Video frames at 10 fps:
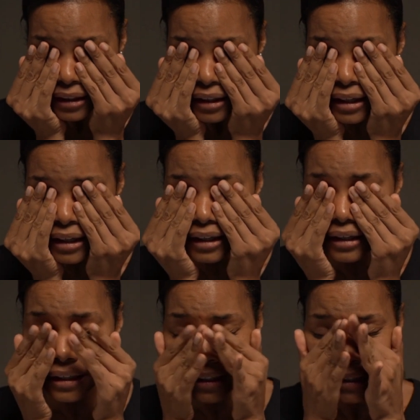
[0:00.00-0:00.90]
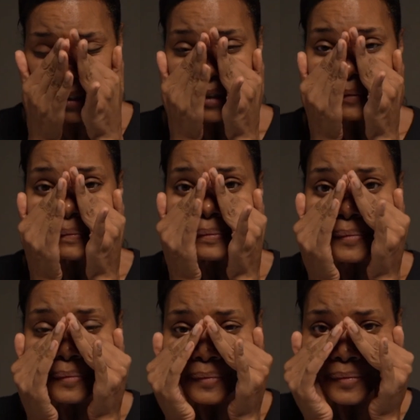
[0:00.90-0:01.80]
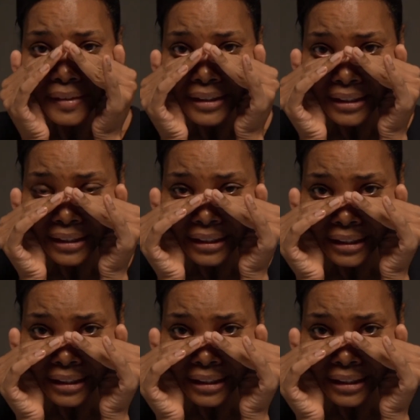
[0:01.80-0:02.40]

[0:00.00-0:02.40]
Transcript: permission to feel the emotions, but